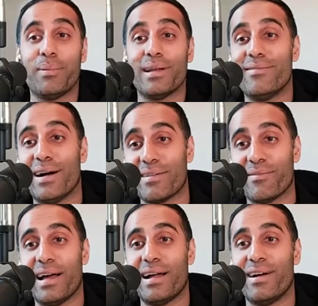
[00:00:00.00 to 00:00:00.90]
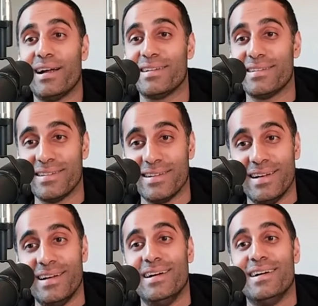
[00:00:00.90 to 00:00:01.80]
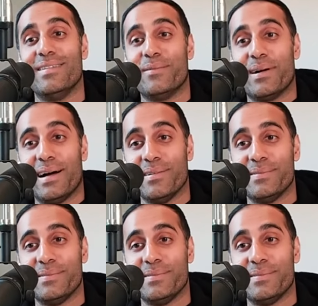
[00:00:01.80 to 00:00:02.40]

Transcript: believe I can fly, right? And wow.